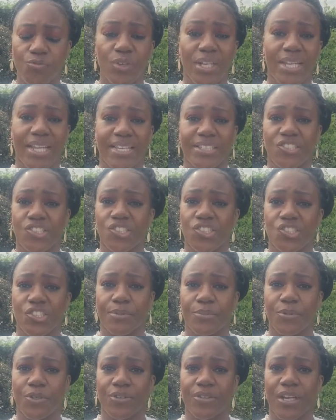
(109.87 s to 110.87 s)

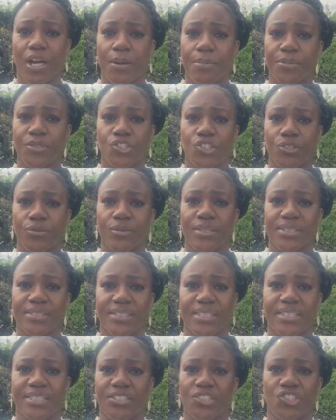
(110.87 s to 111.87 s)
relationship or an
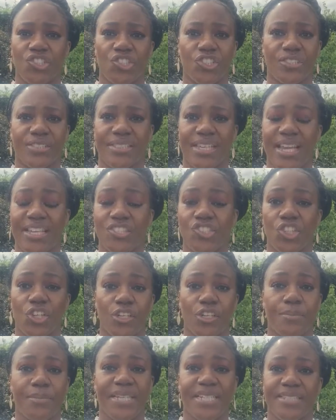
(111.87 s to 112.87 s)
opportunity to just
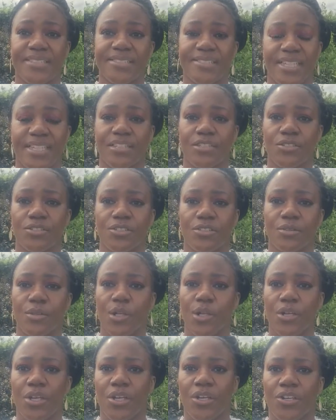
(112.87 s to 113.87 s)
enjoy being single.
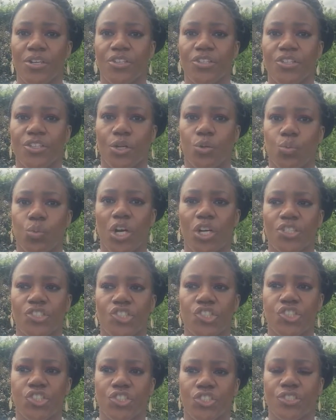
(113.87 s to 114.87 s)
You know, why
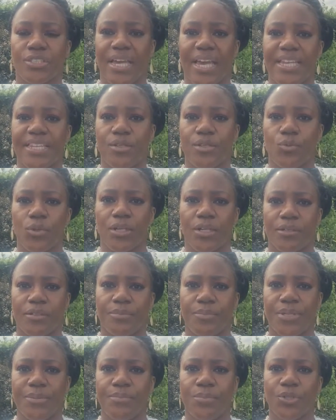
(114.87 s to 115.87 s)
should
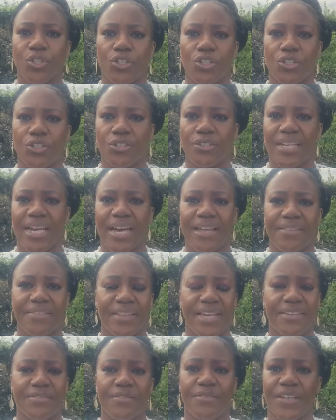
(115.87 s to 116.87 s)
anyone be born
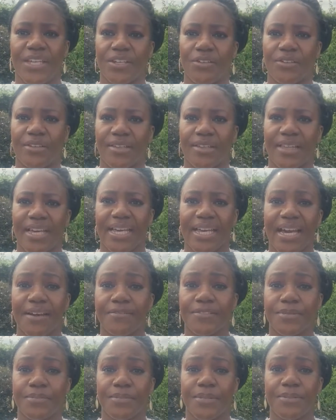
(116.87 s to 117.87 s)
and then feel that they
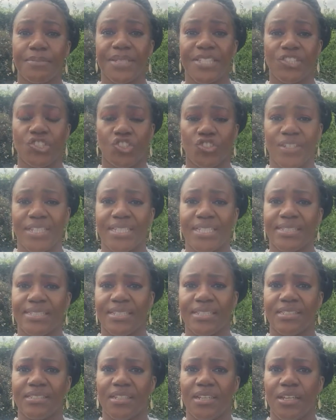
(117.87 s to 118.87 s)
have to be
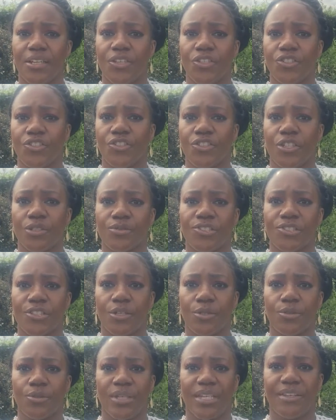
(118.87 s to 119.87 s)
mistreated? You know,
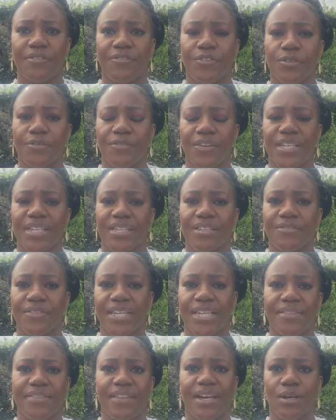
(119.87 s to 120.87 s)
so if you think of
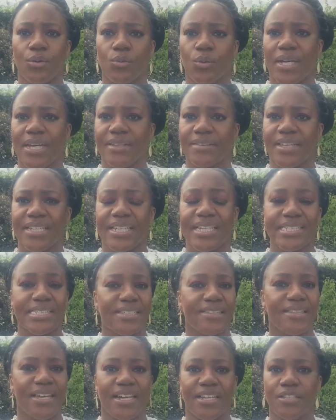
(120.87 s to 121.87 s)
it in that way, then
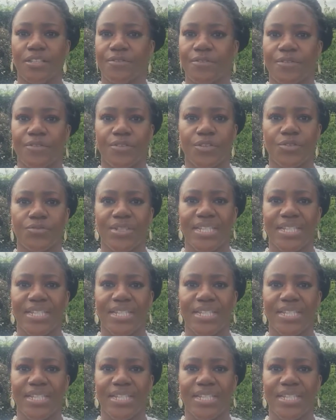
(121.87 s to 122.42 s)
isn't that enough of a